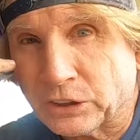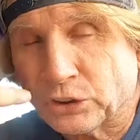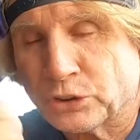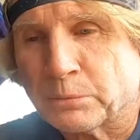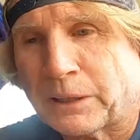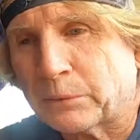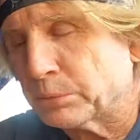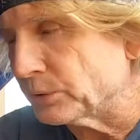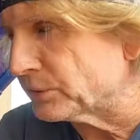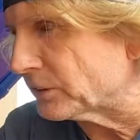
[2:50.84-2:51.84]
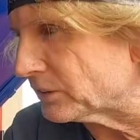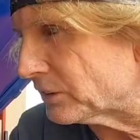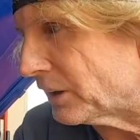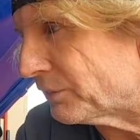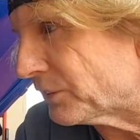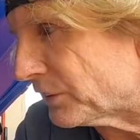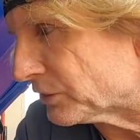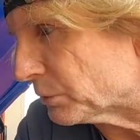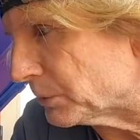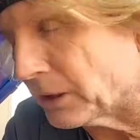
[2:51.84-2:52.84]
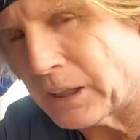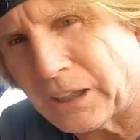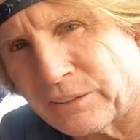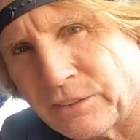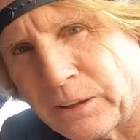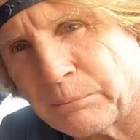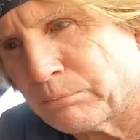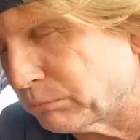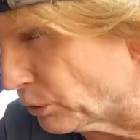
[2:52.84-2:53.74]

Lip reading: a huge amount of boost, it's enough that there's going to be a lot of